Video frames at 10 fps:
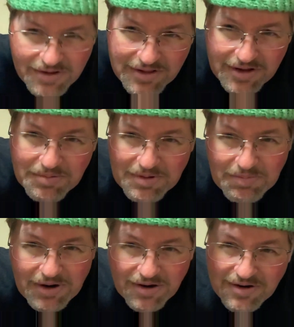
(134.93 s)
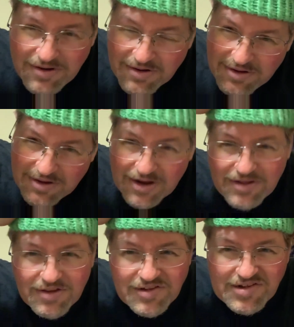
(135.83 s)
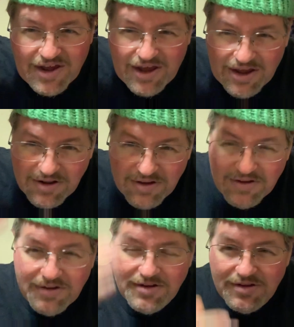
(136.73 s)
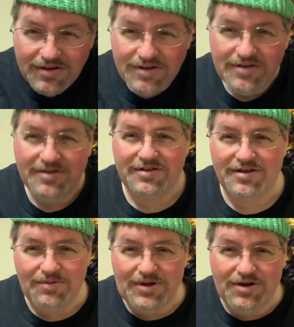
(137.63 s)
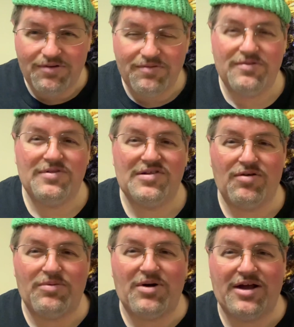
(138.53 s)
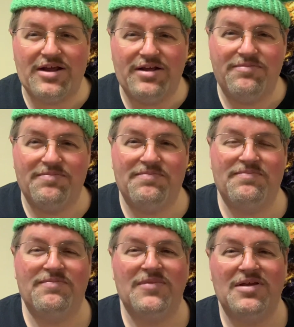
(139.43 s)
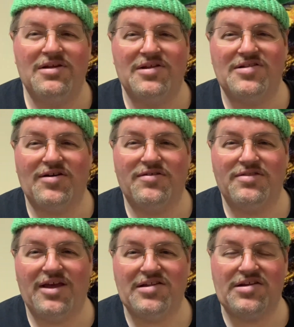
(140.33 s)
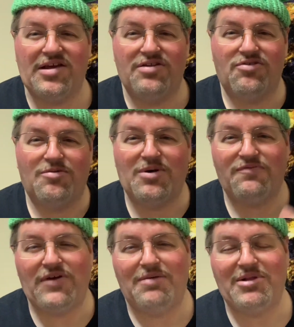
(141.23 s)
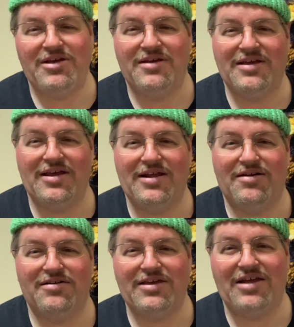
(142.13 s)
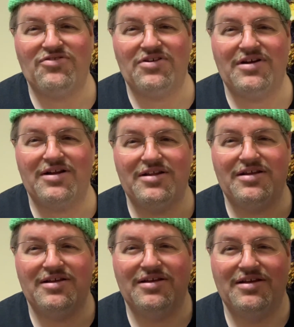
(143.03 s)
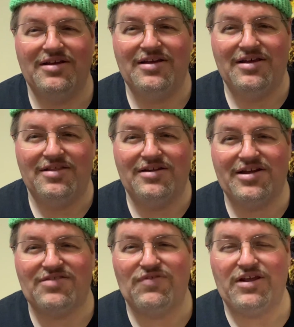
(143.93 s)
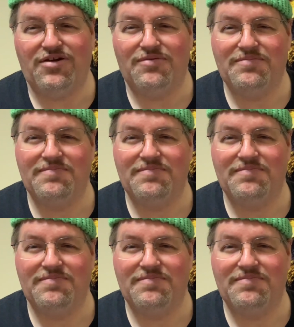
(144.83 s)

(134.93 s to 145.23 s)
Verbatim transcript: little bit better. Get it to the side. There we go. So I'm rocking it. So thanks again, Dromar family, and I'll catch you on the next video.